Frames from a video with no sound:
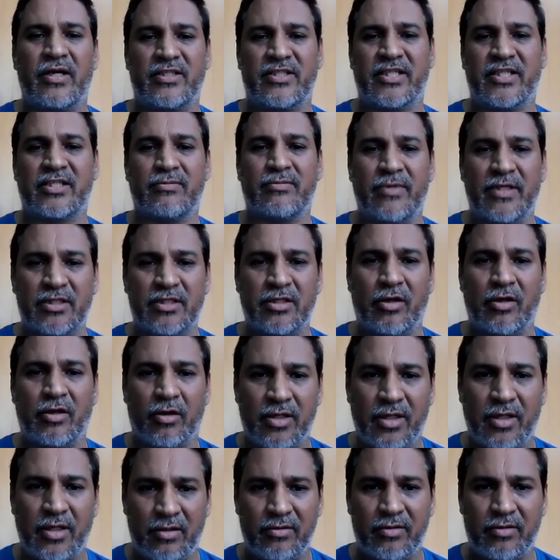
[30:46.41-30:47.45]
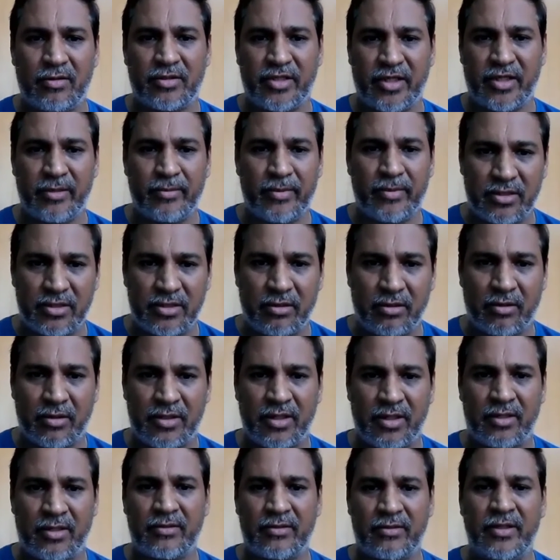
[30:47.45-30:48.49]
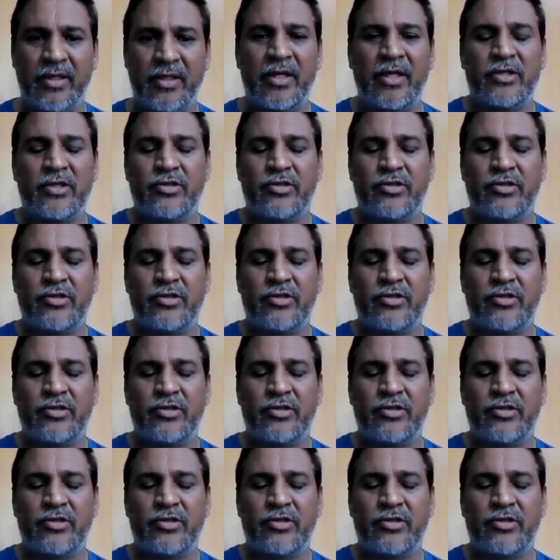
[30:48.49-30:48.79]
a 6 months lockdown or 3 months lockdown.